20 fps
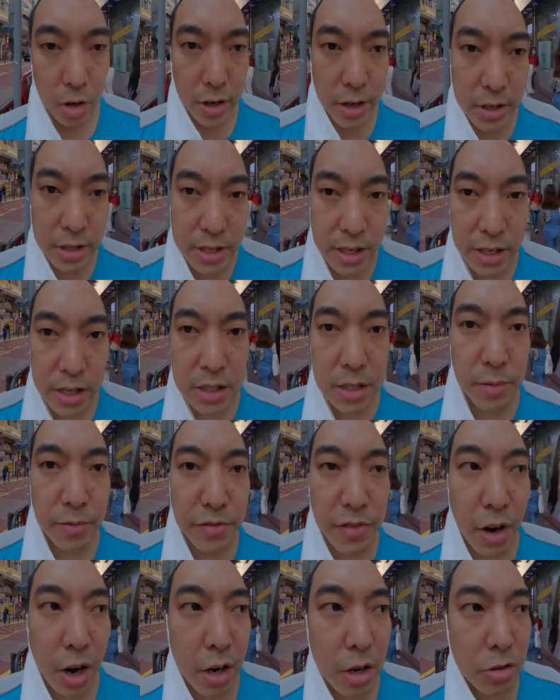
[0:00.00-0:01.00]
you send us some
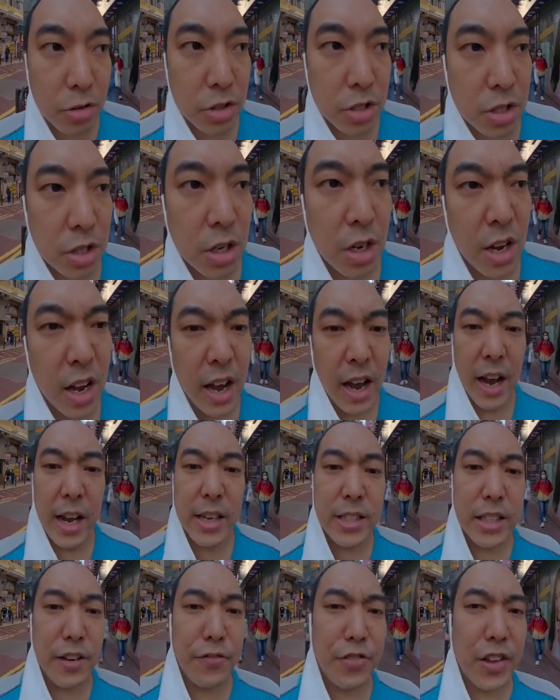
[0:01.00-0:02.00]
files?" As
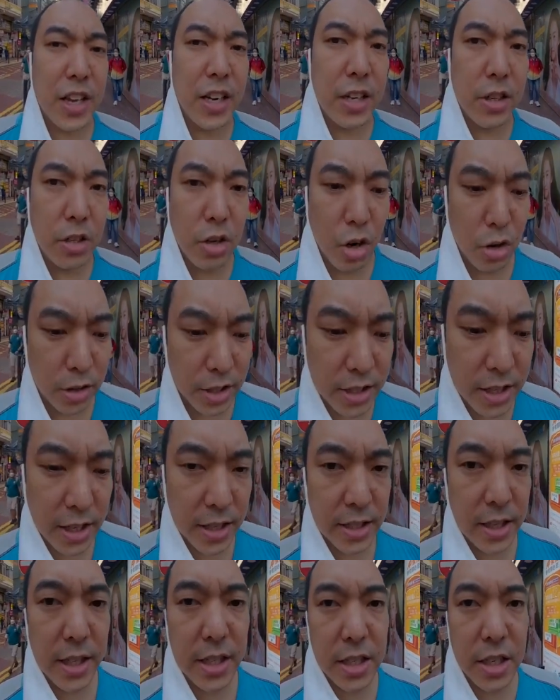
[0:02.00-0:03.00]
if they didn't know this
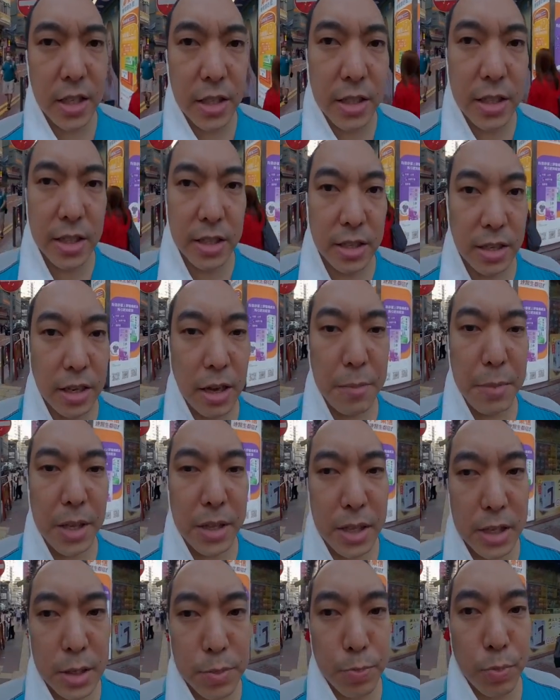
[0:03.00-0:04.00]
existed. I mean, this
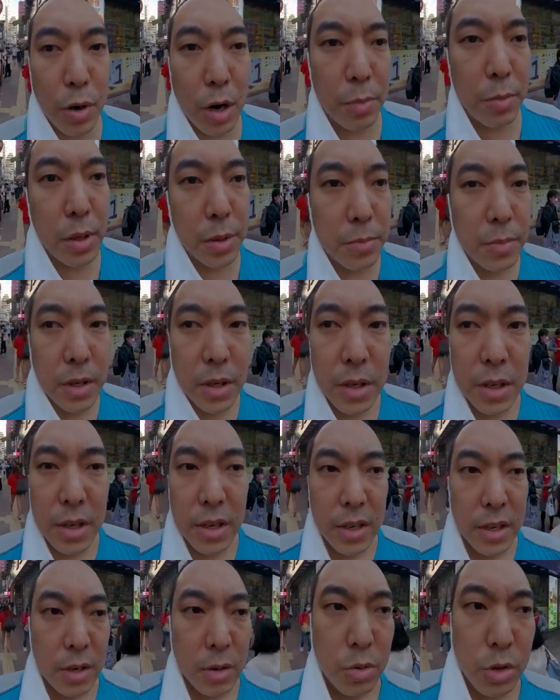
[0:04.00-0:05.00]
problem
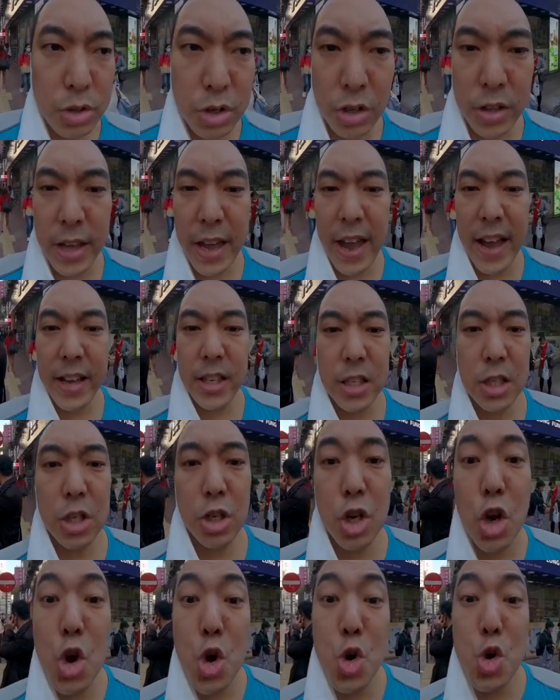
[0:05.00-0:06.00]
was on the
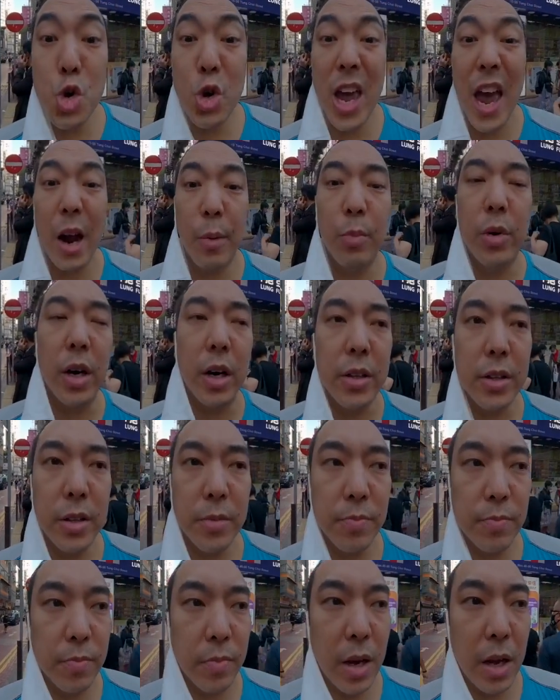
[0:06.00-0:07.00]
X2 camera.
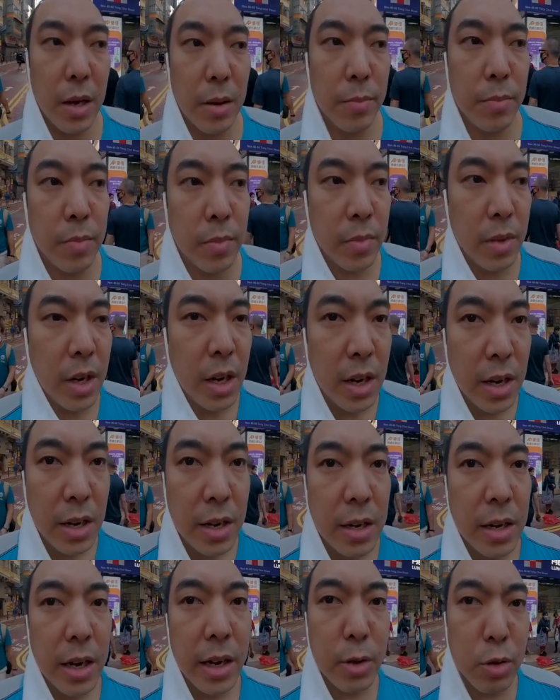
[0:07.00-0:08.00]

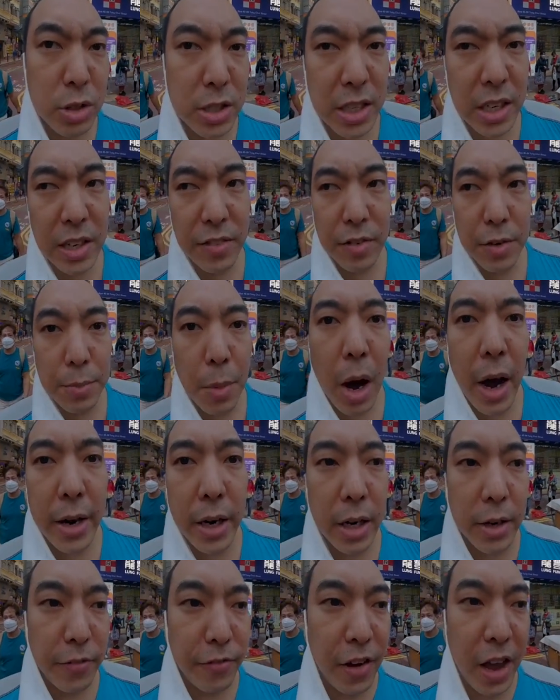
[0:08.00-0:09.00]
It wasn't even mine. I
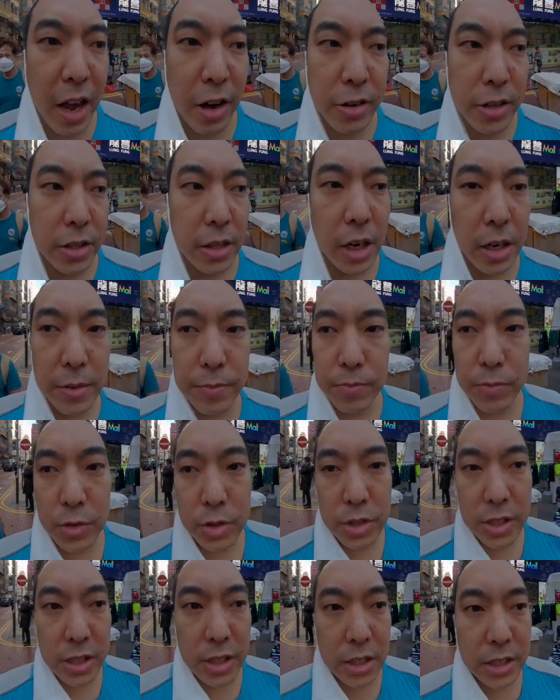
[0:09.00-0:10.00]
found it. I
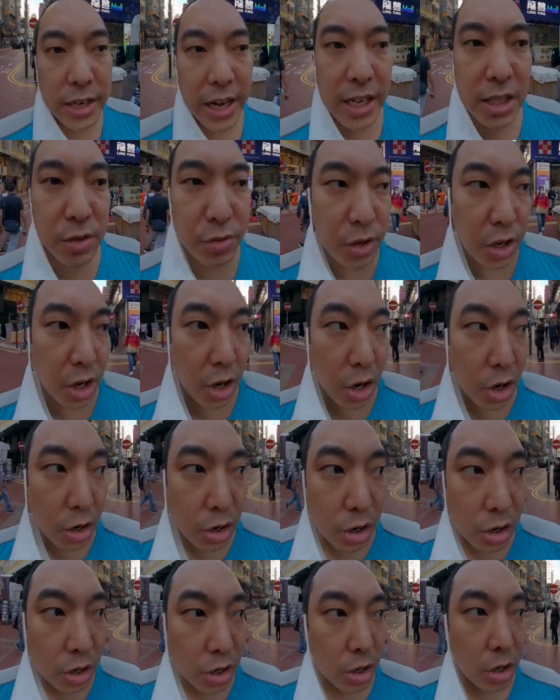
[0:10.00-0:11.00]
did a test video,
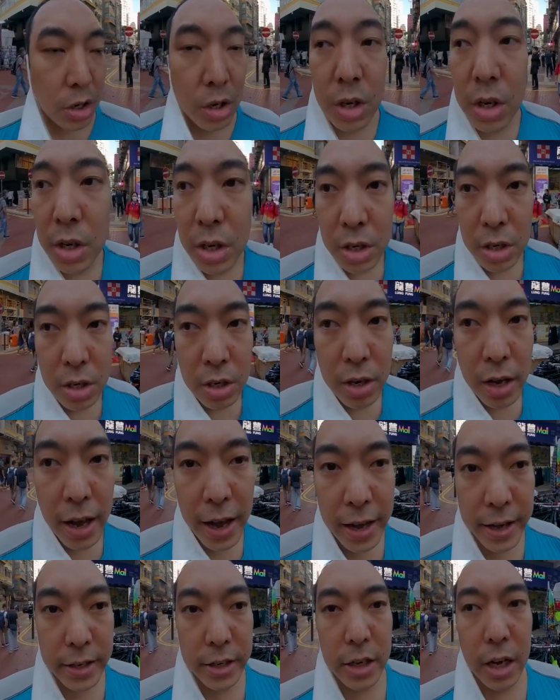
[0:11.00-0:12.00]

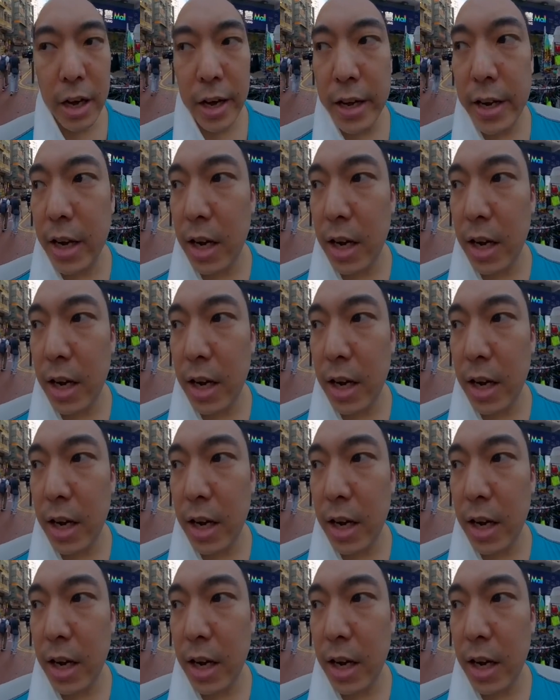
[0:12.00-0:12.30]
and I